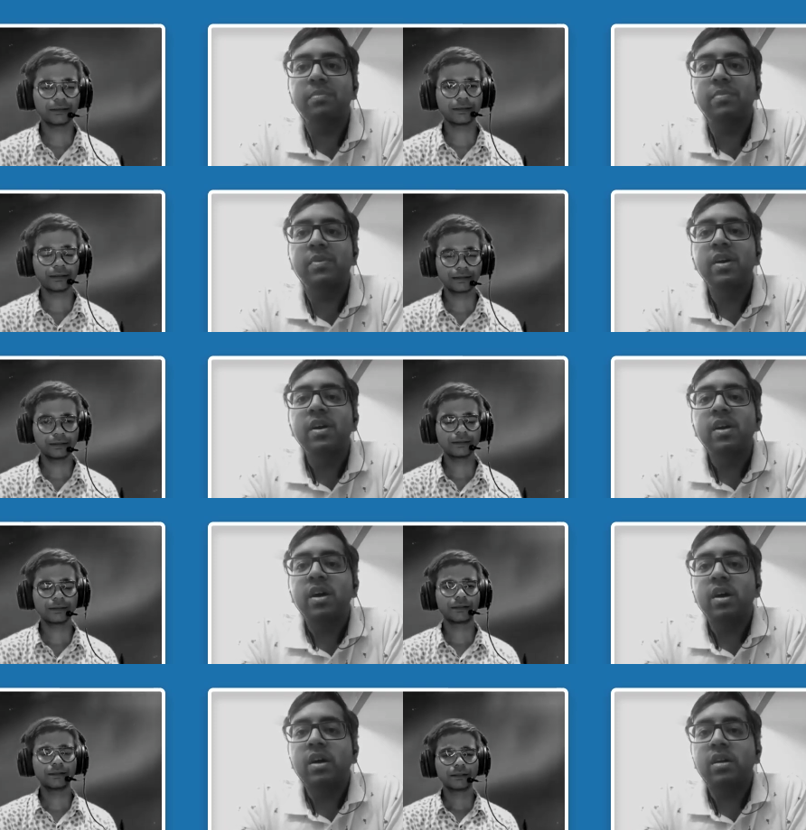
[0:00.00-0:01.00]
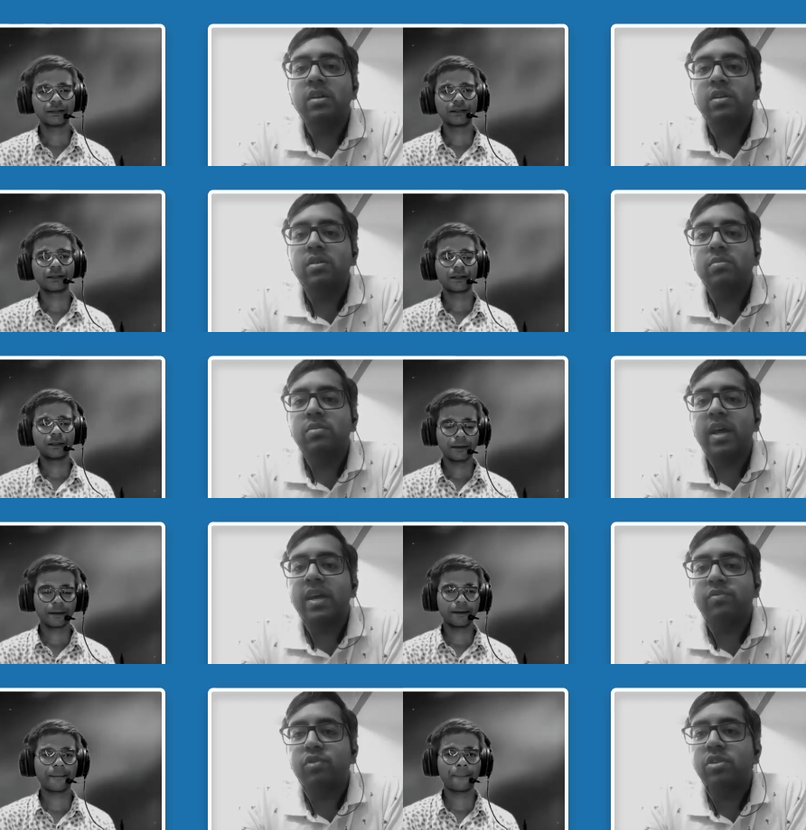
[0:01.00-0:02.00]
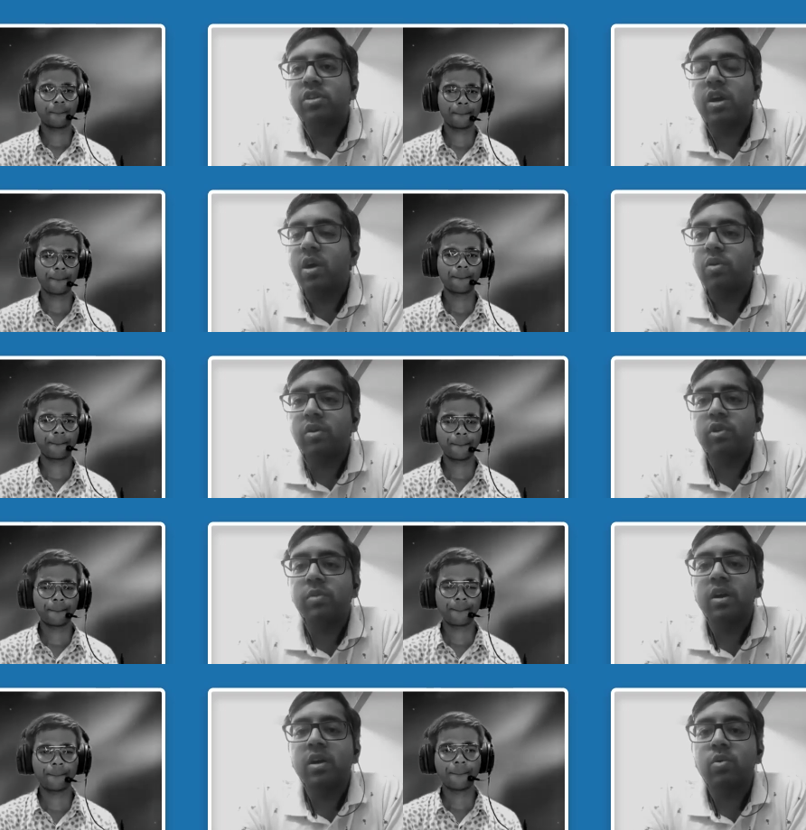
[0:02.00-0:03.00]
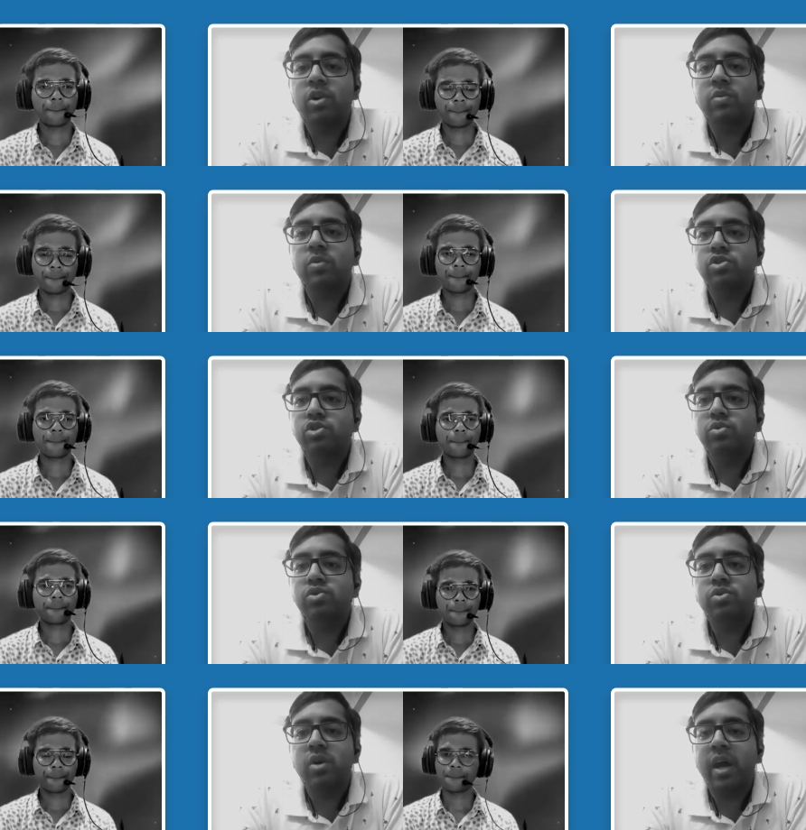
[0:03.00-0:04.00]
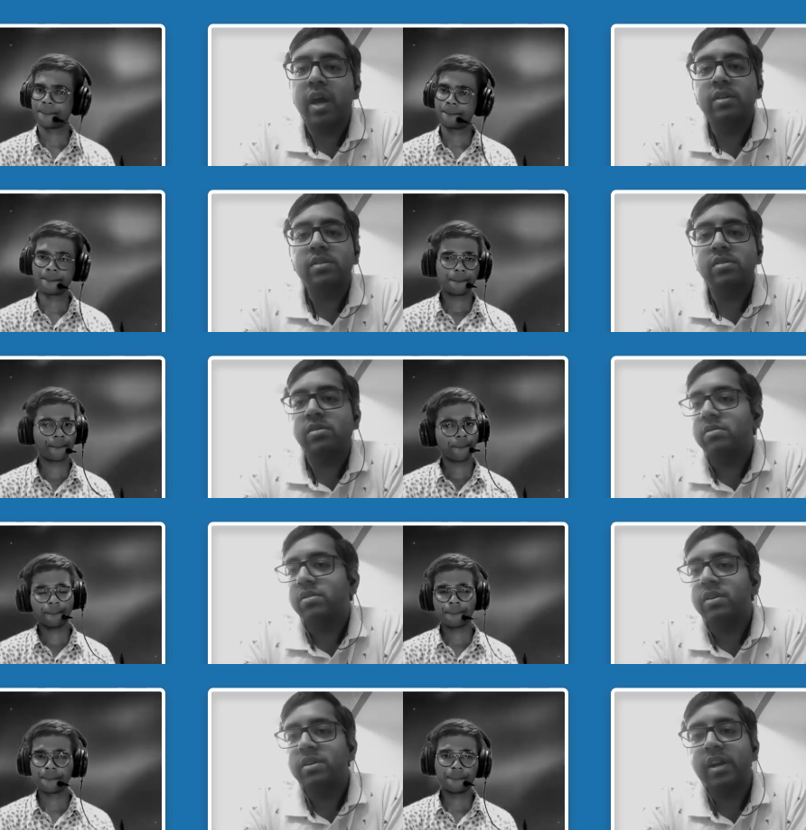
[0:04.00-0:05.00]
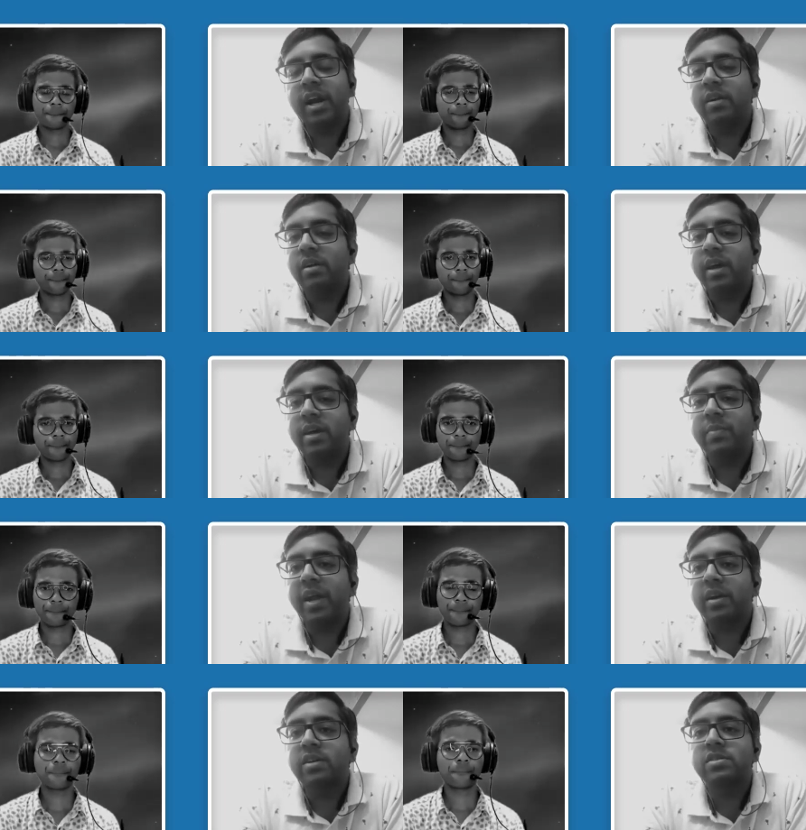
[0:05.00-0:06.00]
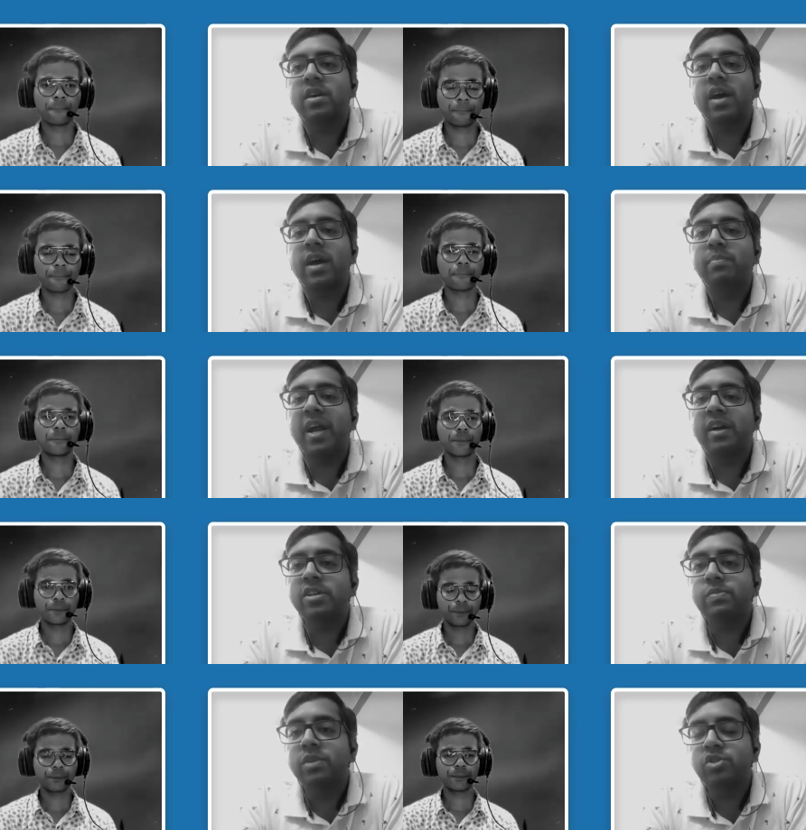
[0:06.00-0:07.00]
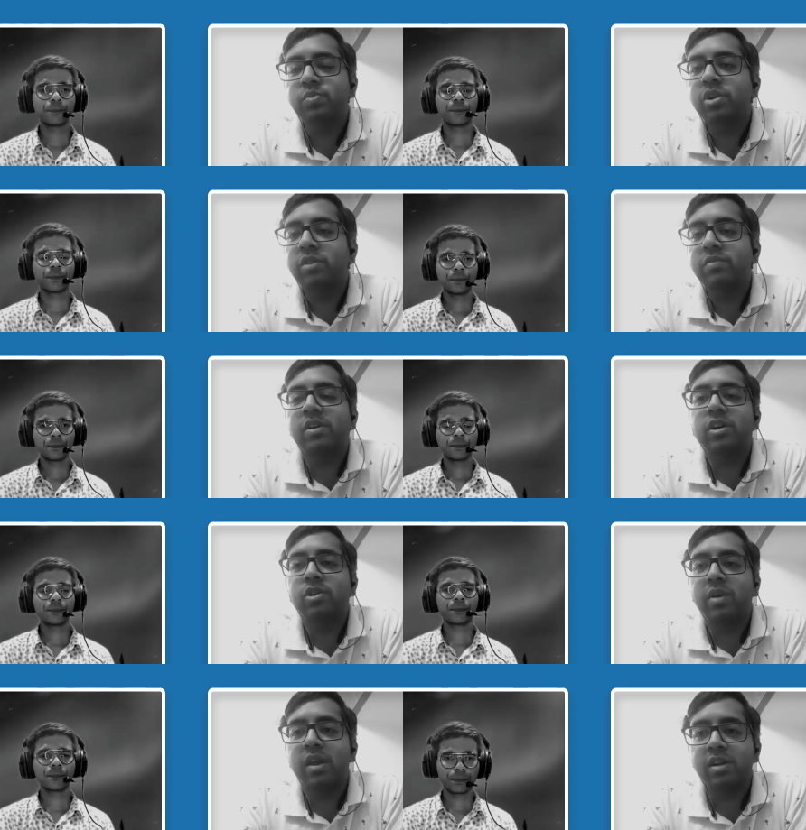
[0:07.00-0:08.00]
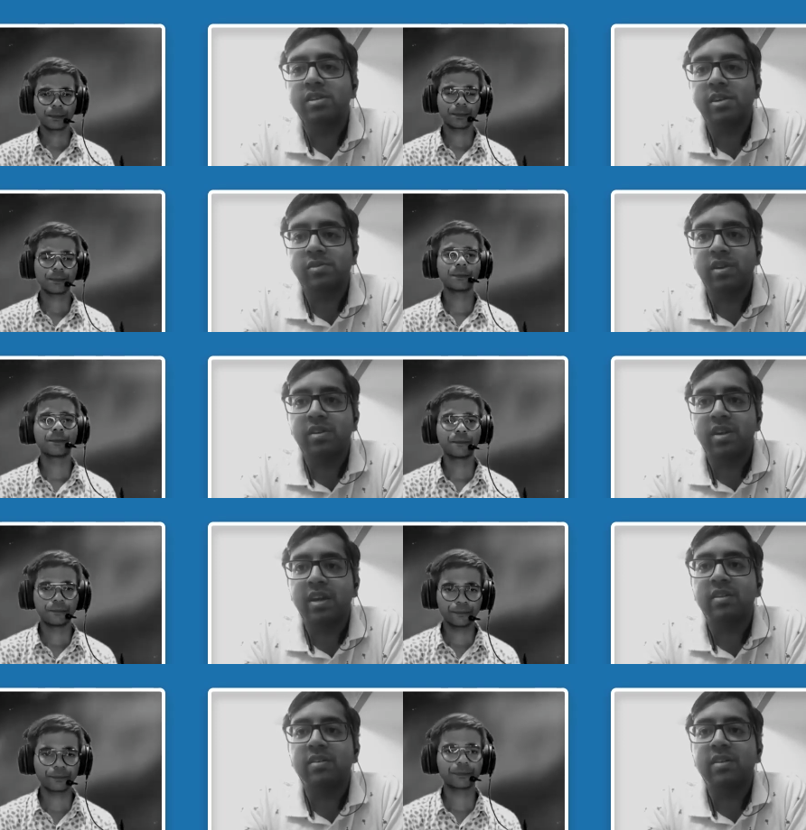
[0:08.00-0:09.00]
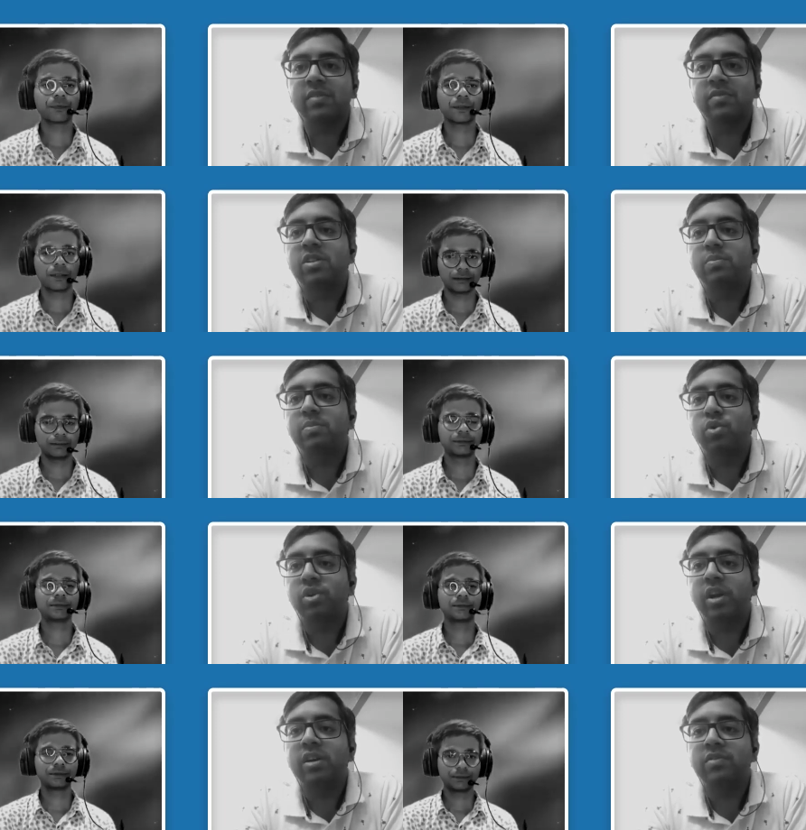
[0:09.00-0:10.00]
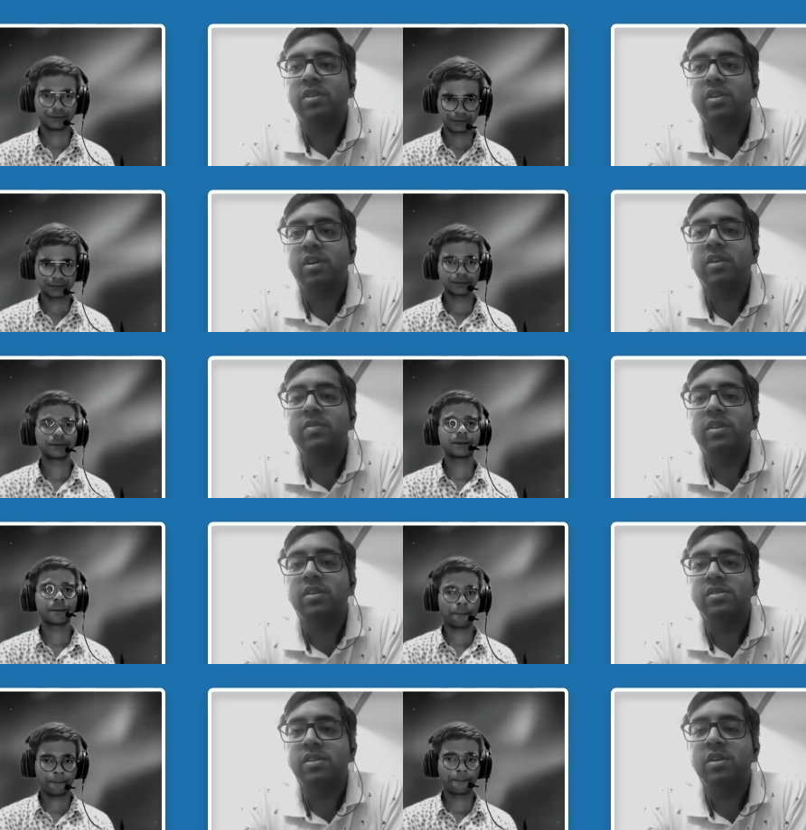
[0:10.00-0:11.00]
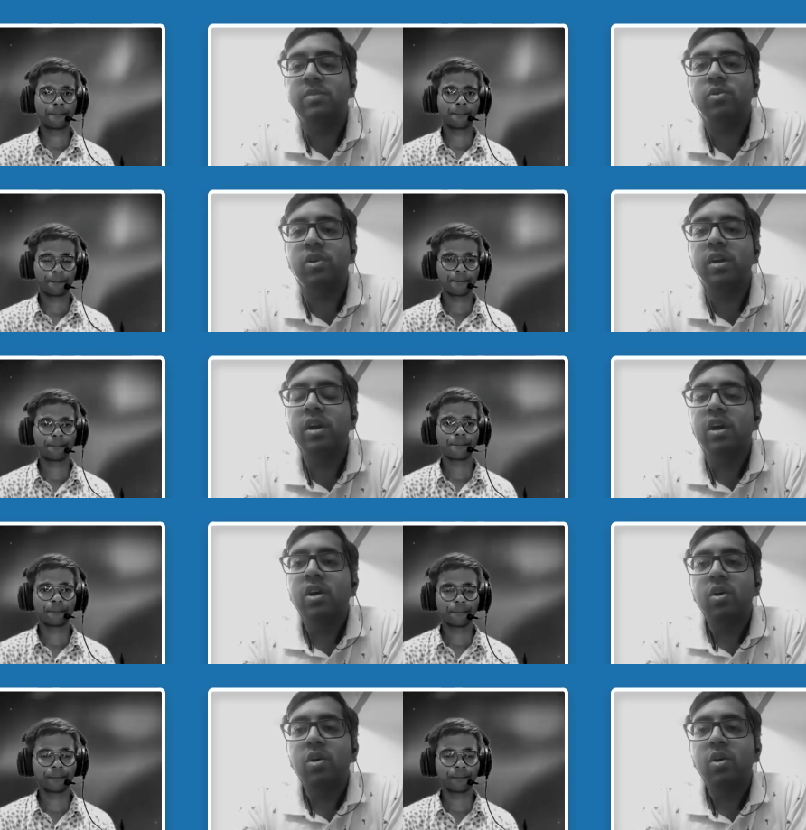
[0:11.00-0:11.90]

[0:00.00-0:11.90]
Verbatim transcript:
Speaker 1: i uh, like for the account for me accounting was new so i uh, tried like practicing i practiced much more difficult numericals as well like even in the booklet if the, they were in the ca mm. booklet